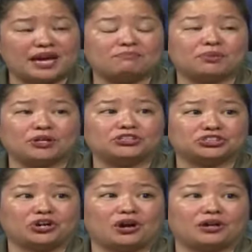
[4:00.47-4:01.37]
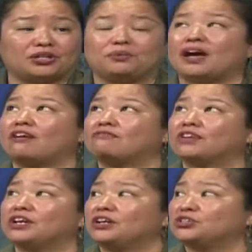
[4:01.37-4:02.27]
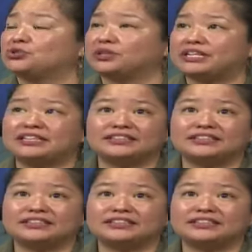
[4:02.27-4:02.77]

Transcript: burn char and you have trees